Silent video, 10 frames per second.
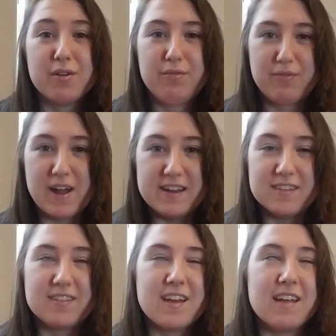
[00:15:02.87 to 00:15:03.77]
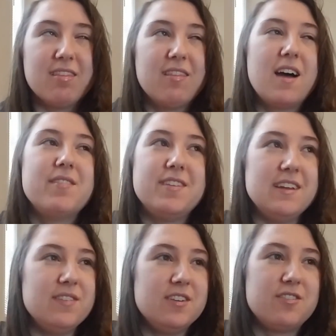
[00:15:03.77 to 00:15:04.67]
Friends. I love the
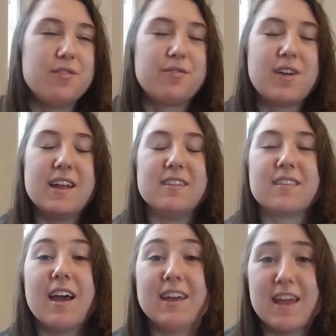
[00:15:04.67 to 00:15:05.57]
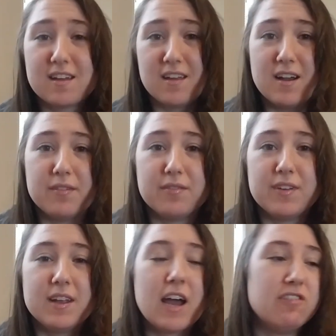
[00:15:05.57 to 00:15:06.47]
TV show Friends. I can't get enough of
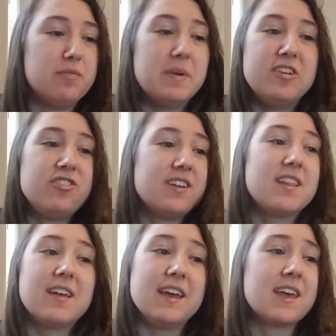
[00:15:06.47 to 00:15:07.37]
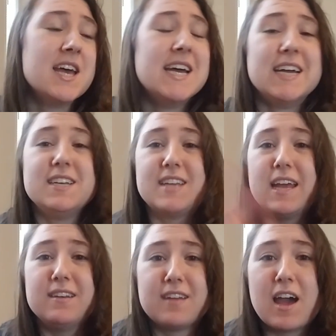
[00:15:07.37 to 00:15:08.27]
it. I've binged it like
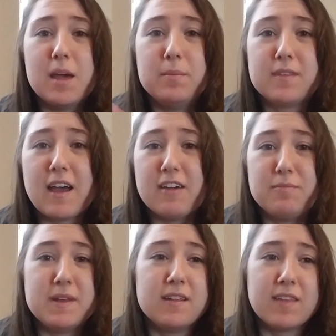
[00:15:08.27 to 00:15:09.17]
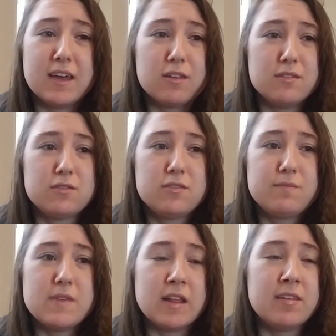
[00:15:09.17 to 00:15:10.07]
10 times. I've been in like
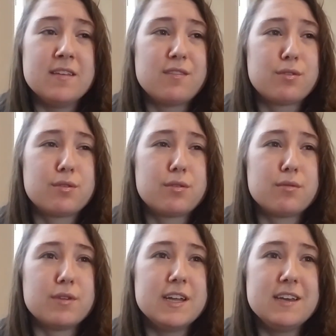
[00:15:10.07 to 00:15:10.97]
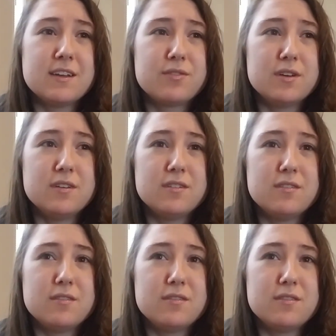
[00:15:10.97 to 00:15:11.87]
at least 3 different
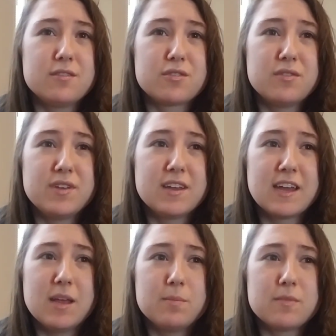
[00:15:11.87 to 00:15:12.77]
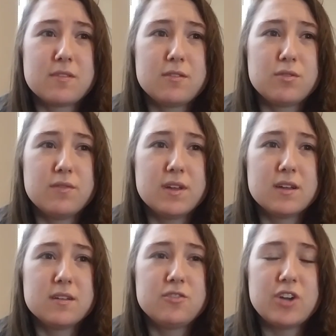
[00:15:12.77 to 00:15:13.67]
trivia games,
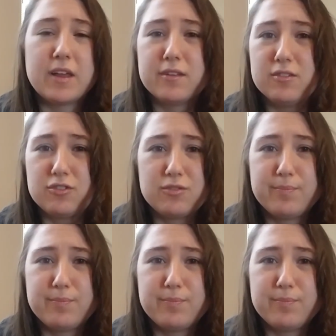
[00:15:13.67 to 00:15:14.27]
trivia challenge